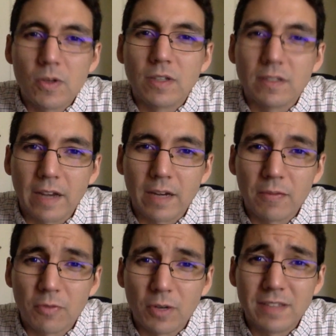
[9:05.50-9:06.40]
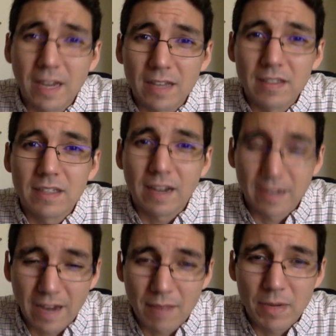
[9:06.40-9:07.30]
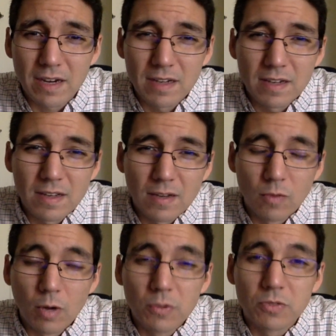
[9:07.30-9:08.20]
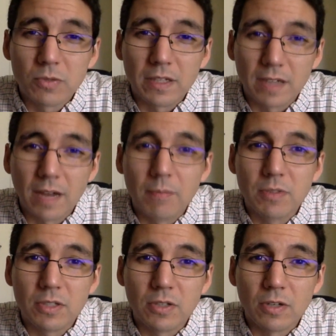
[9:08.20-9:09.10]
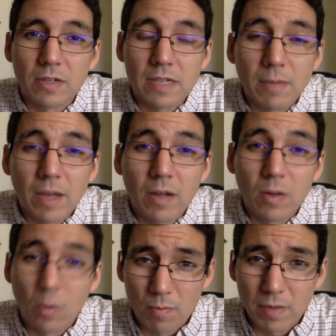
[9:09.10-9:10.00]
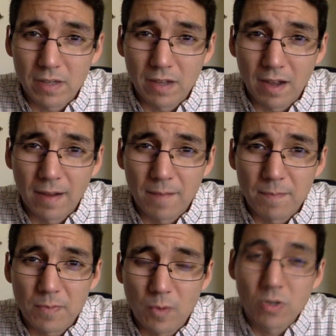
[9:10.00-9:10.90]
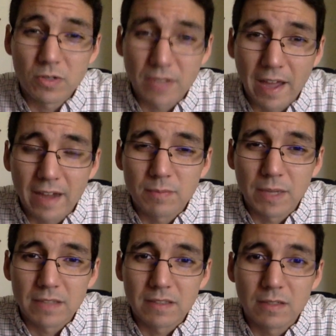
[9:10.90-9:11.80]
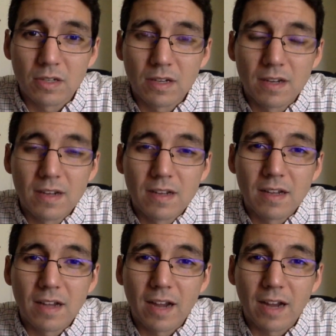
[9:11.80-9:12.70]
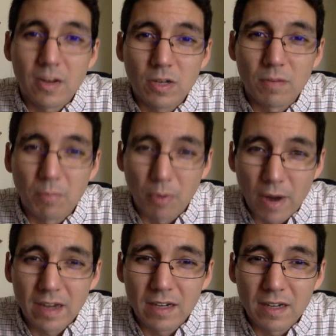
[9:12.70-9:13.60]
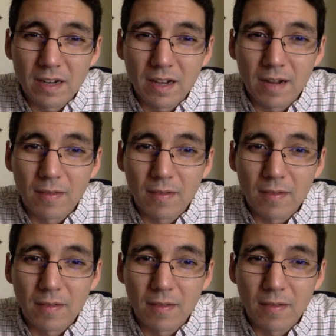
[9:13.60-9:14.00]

you can sign up for a daily dynamic rosary that comes to your email or your text message, and you can pray